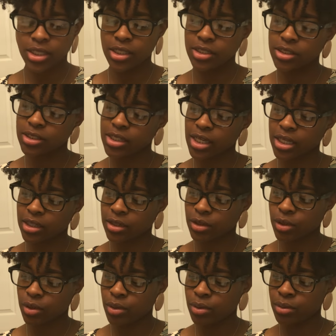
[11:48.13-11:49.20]
It's just like a
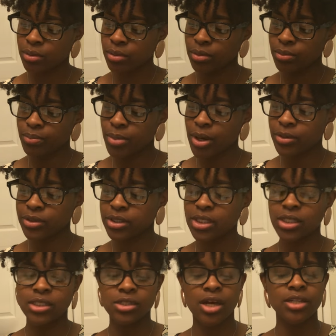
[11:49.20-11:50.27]
little
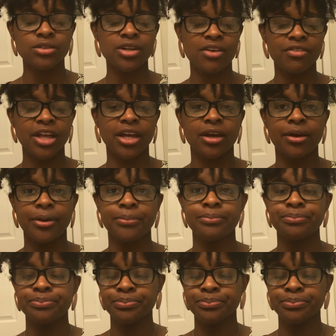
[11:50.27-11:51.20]
post-it. So I do have like a